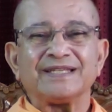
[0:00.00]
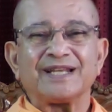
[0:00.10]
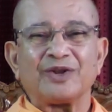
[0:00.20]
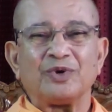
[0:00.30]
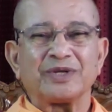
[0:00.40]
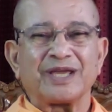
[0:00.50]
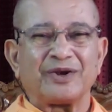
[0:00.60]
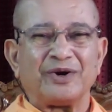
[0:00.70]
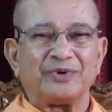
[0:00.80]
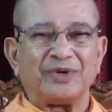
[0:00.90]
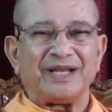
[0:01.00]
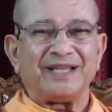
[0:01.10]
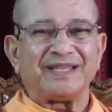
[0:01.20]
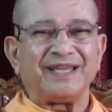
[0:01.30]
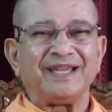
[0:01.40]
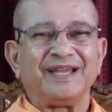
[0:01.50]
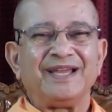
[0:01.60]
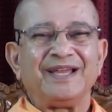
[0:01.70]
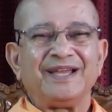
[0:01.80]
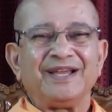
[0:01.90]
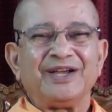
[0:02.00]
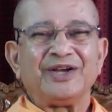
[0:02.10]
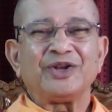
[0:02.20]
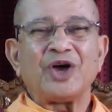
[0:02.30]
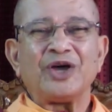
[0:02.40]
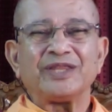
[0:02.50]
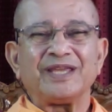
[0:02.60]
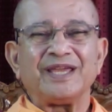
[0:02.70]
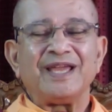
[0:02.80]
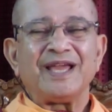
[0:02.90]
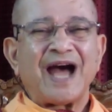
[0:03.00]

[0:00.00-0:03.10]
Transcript: alone cannot do anything, nor the